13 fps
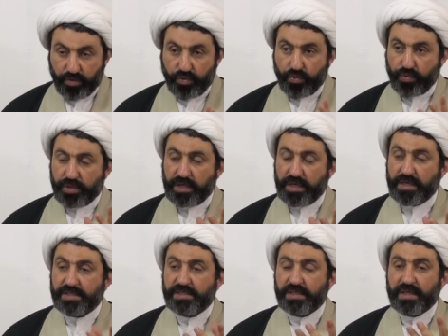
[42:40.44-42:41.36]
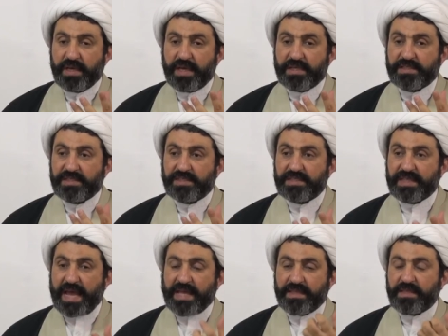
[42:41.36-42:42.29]
who is
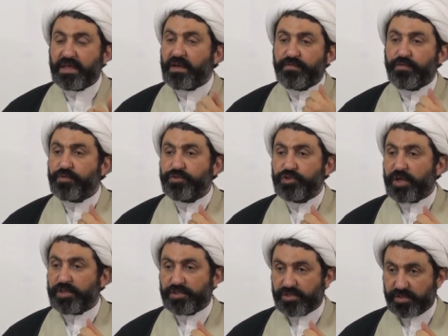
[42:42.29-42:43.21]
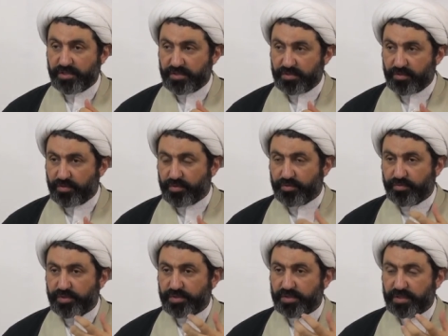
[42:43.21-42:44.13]
standing for justice or
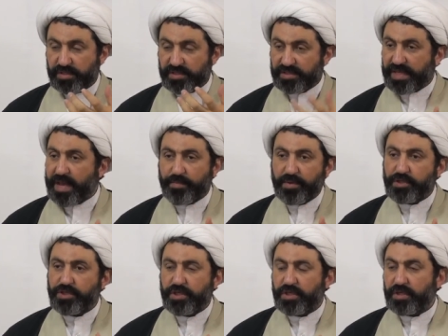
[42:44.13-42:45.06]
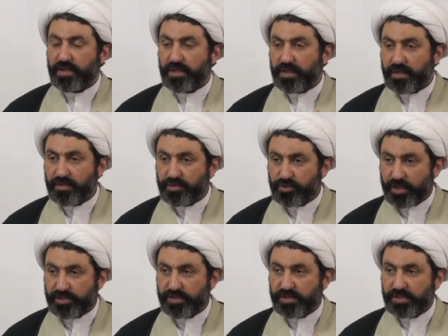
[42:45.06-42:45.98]
who is establishing
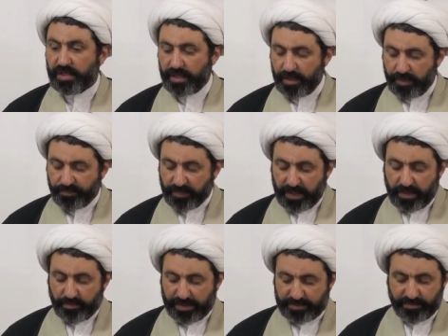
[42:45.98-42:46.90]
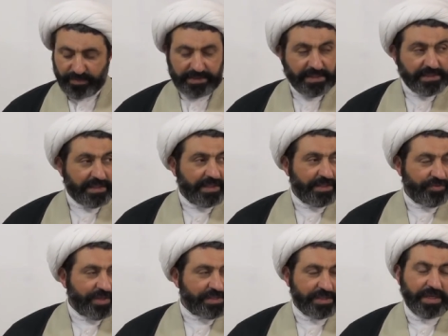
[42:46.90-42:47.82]
justice. But what is
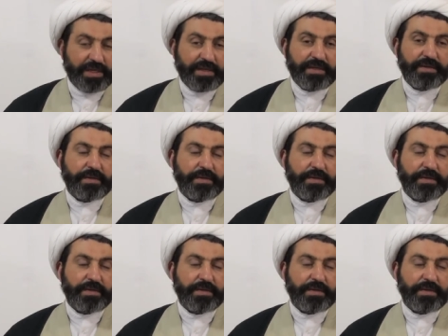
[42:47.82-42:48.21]
interesting